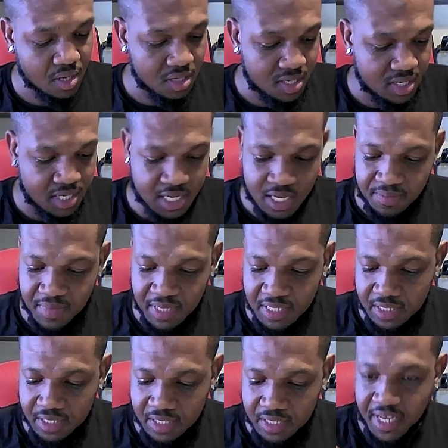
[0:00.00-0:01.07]
keep this in
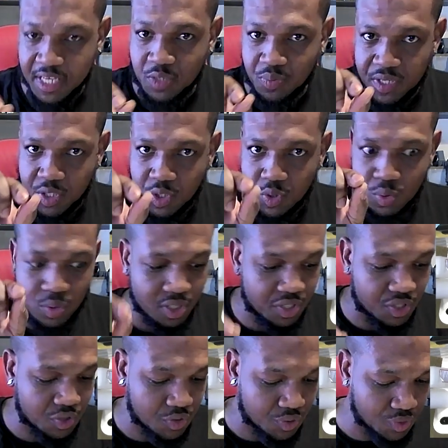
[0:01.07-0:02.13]
place with 2 little
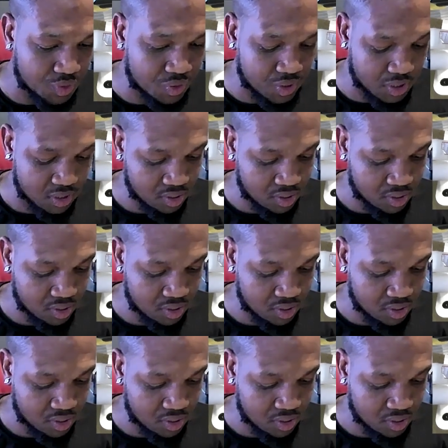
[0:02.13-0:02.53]
screws,